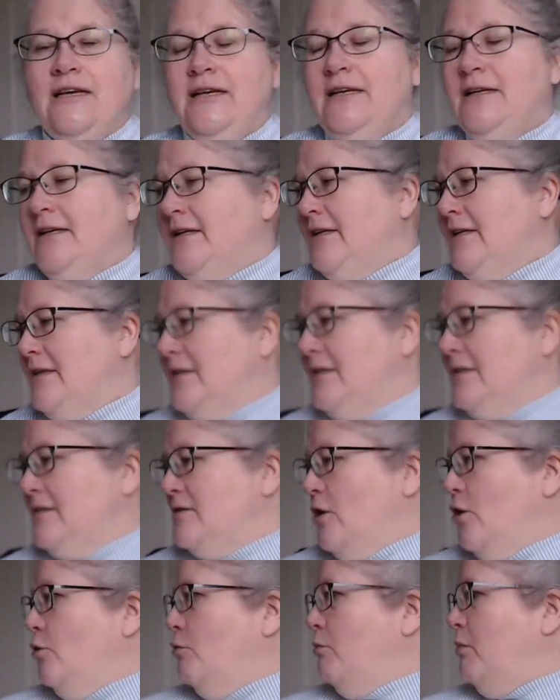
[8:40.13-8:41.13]
It is
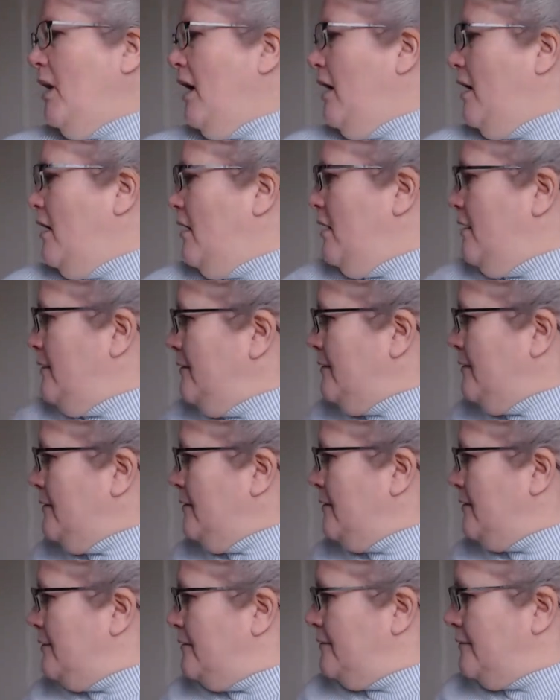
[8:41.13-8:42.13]
Opal,
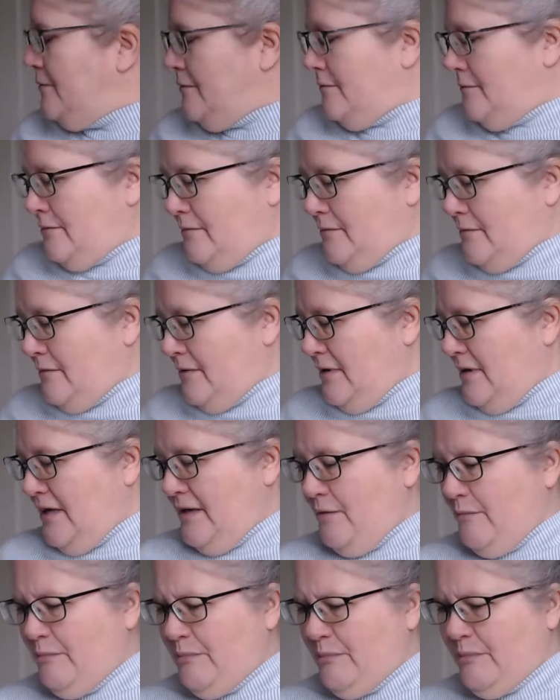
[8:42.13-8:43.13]

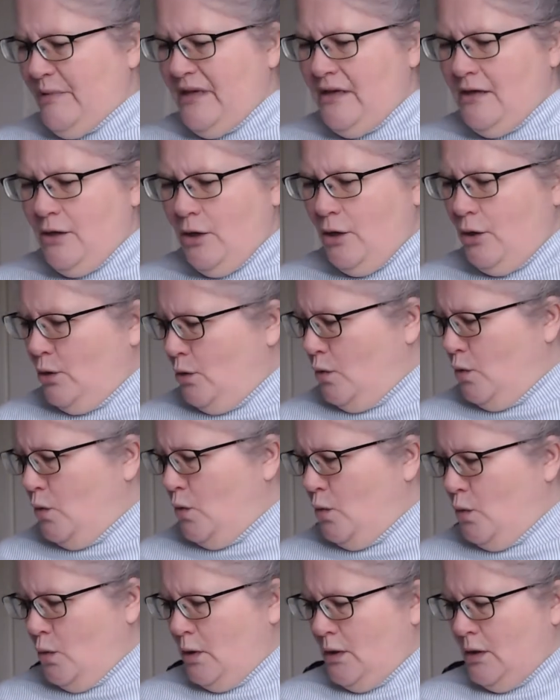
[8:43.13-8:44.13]

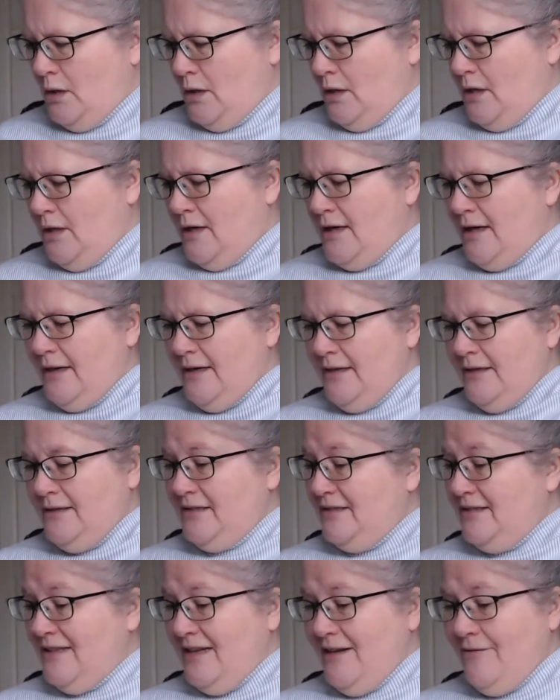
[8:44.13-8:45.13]
ABO. It
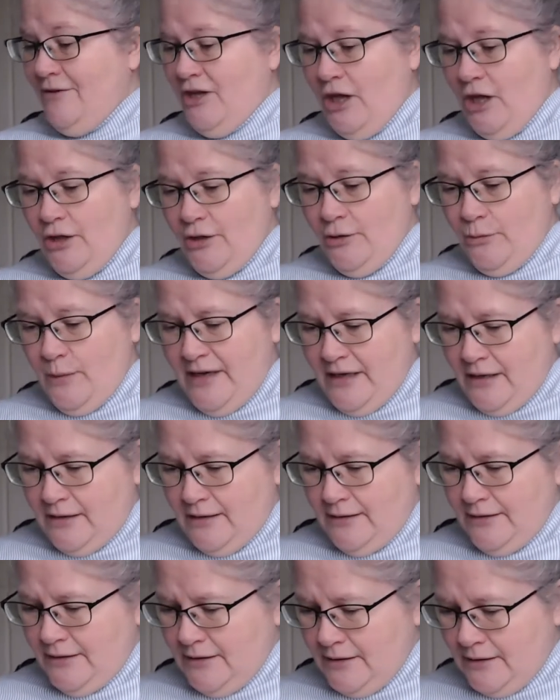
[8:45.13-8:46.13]
doesn't have a colorway
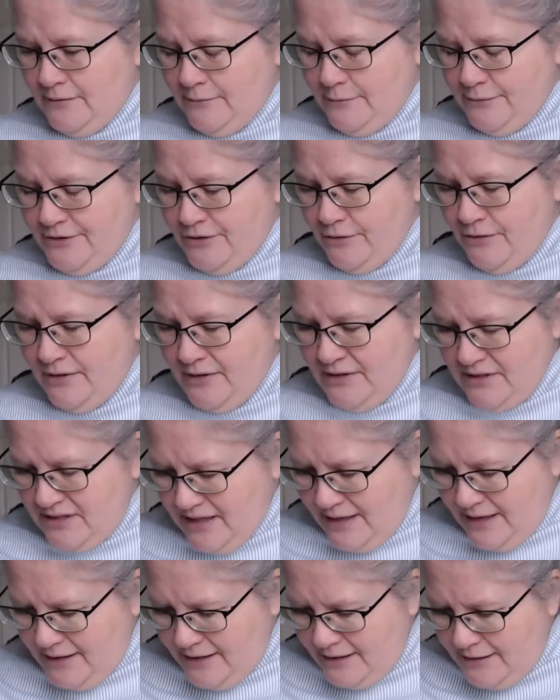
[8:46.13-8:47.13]
on it. I will show you the
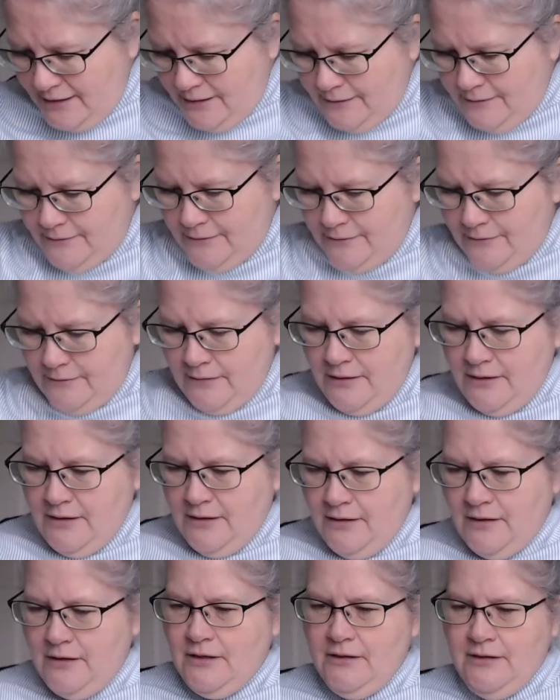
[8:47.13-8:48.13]
tag,
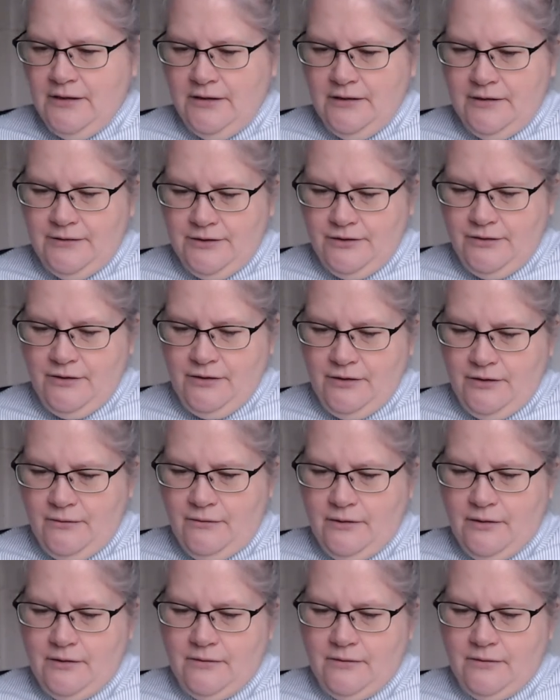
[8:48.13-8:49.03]
and then I'll show you